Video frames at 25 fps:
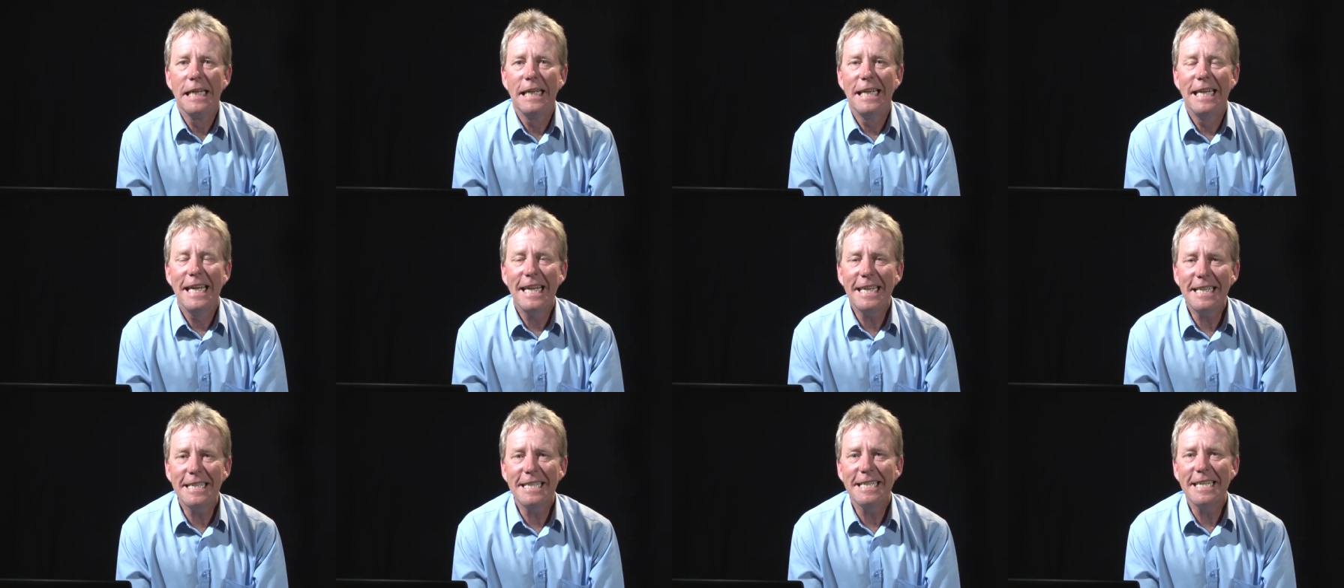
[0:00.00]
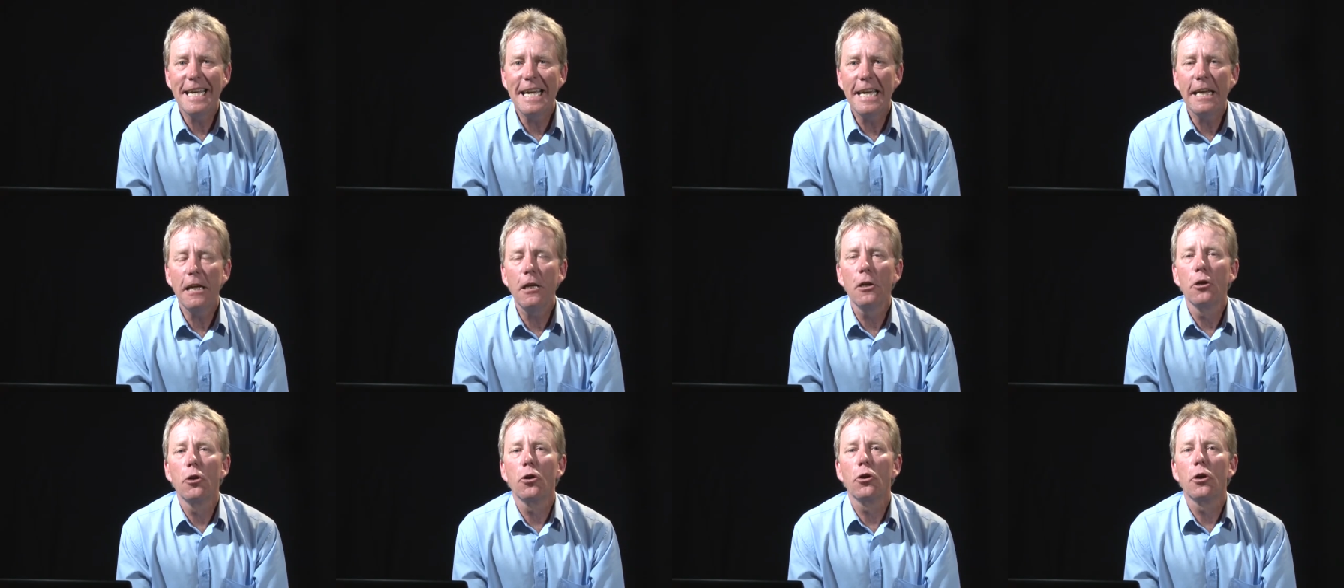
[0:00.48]
Let's take
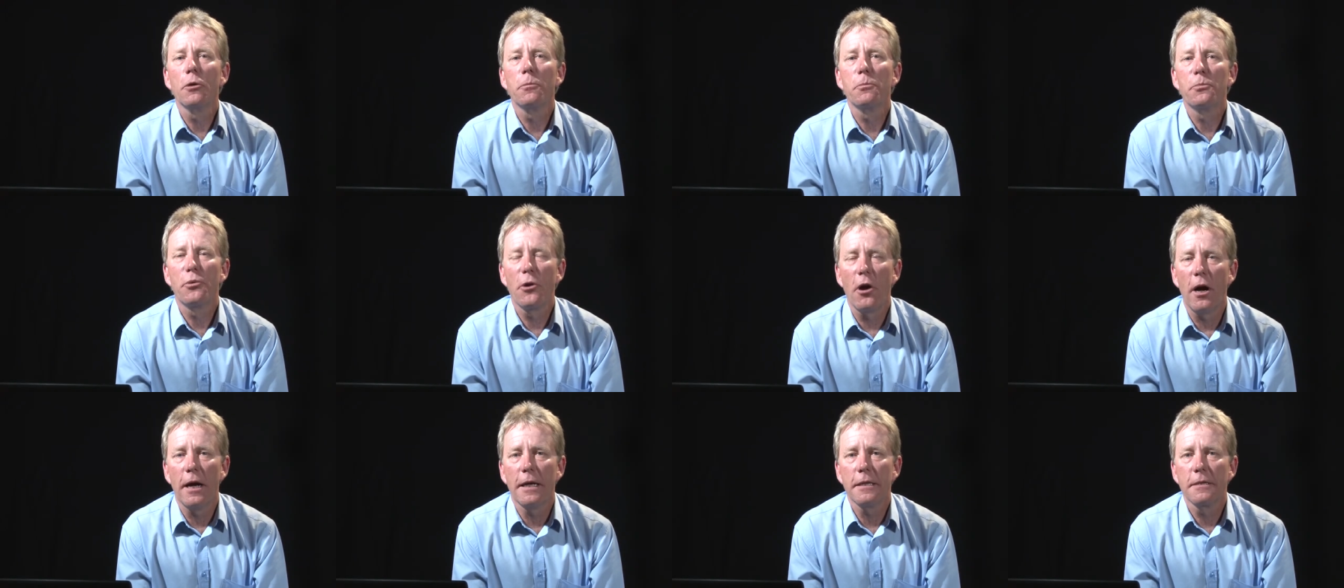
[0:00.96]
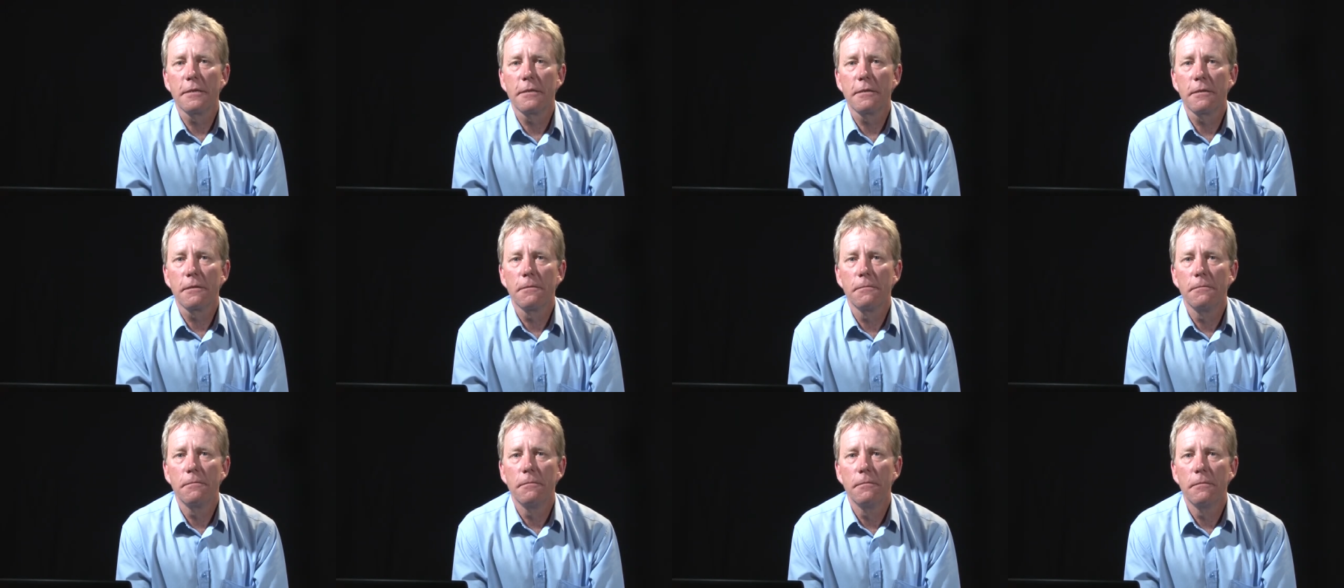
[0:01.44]
a look at price.